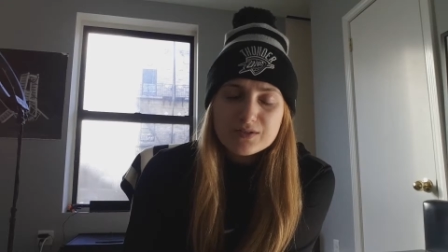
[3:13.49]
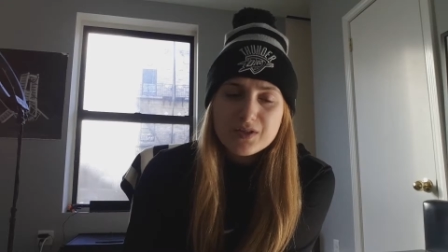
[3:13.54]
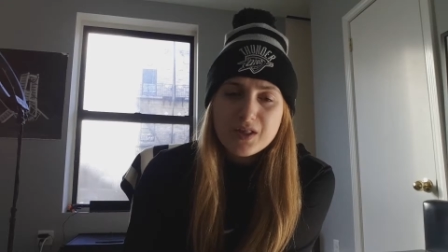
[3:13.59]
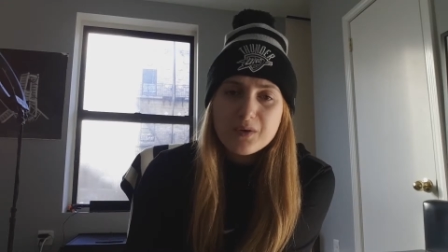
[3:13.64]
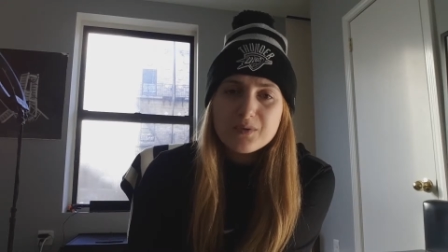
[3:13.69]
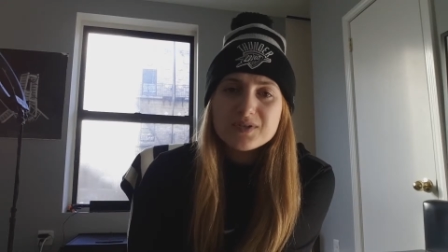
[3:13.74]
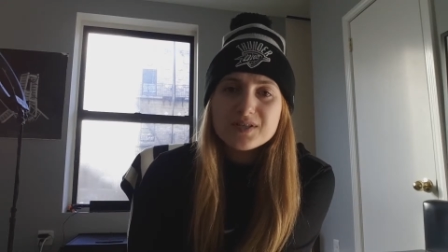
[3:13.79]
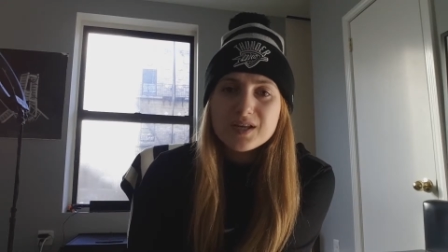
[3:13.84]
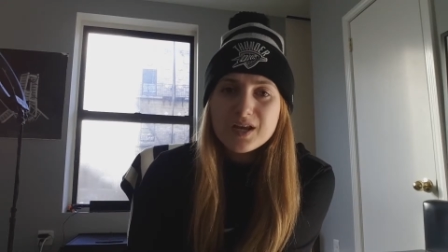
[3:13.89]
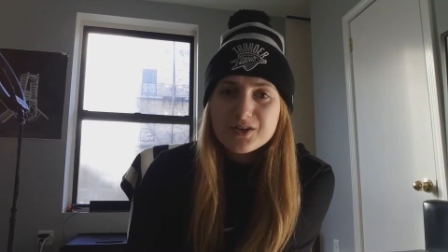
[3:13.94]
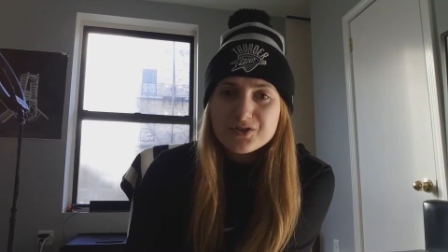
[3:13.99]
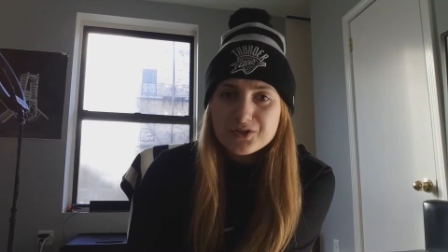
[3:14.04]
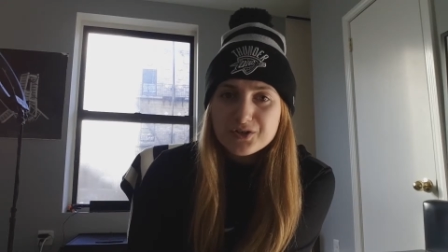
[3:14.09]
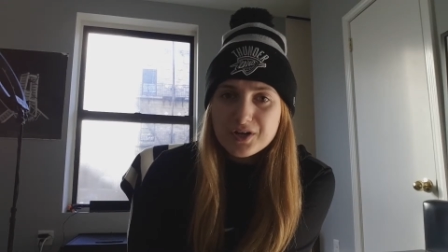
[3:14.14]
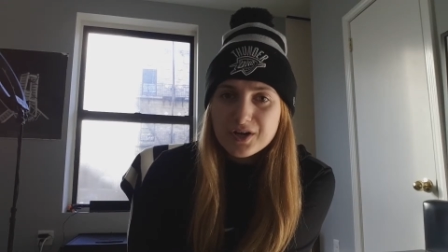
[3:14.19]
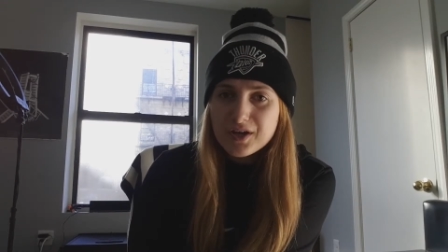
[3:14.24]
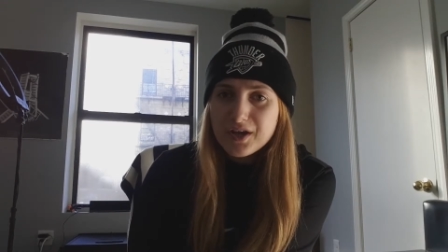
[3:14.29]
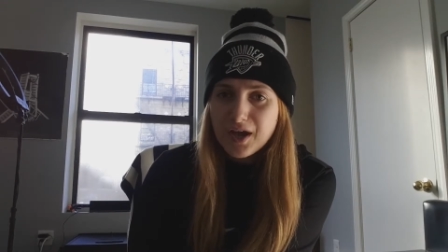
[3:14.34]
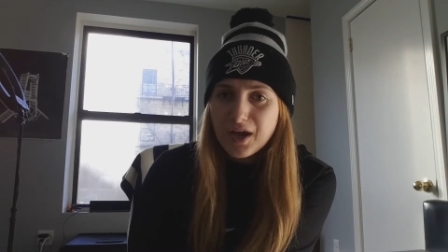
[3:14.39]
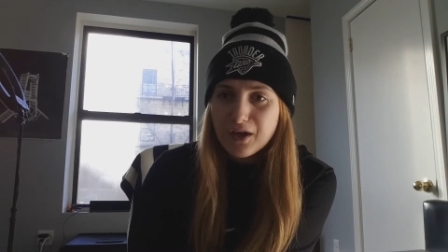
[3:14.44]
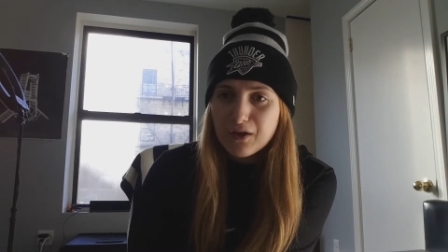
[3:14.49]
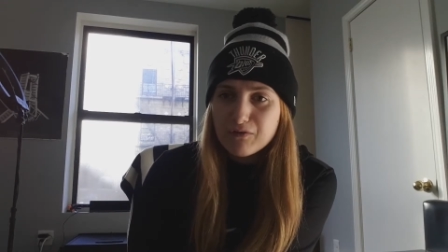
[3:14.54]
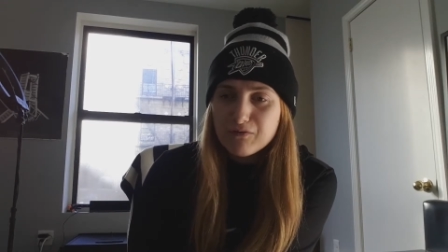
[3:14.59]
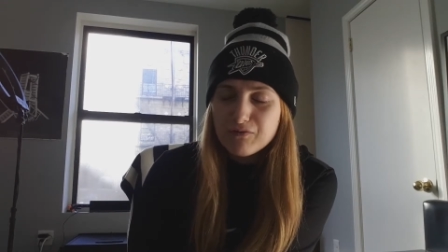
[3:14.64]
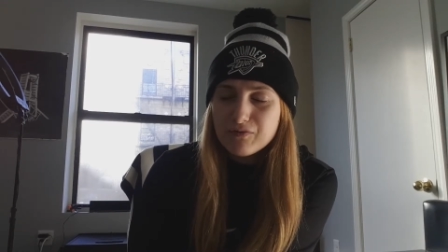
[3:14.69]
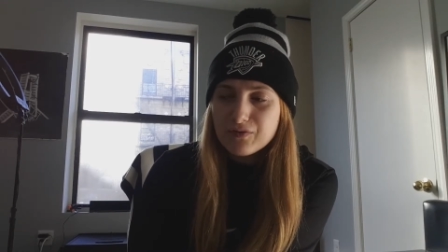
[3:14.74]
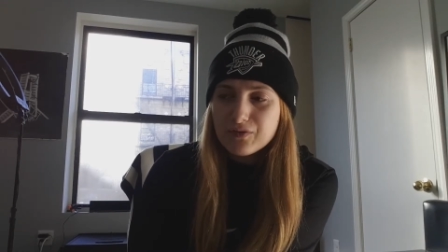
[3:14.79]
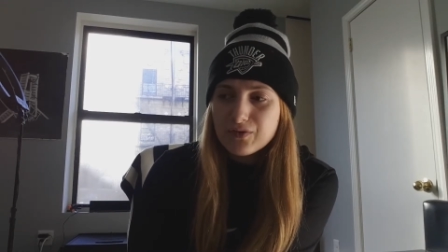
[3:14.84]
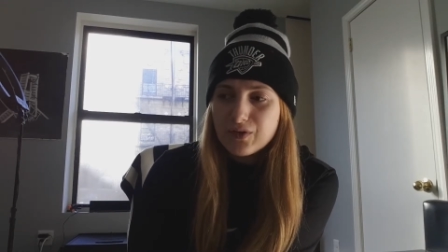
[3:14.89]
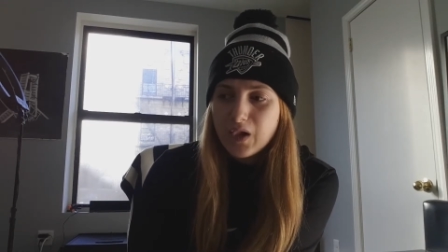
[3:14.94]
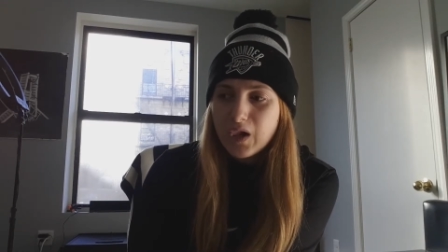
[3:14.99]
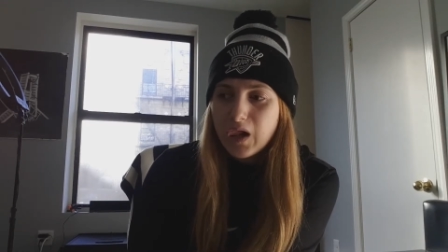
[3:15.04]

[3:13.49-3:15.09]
that was the answer he gave.